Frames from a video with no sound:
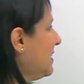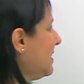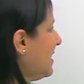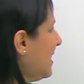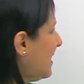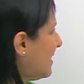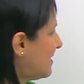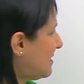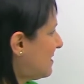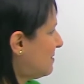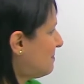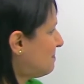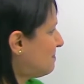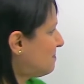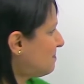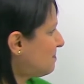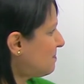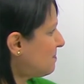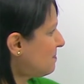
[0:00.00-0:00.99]
Next,
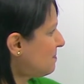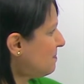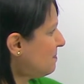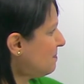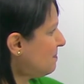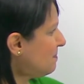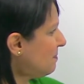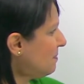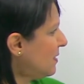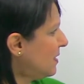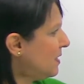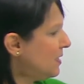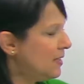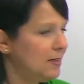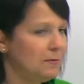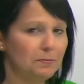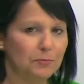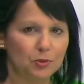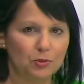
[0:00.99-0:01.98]

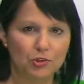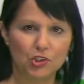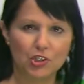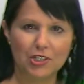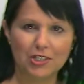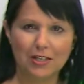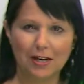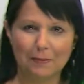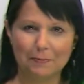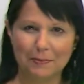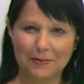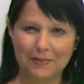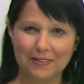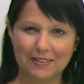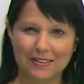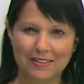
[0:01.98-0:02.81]
keep your chin up.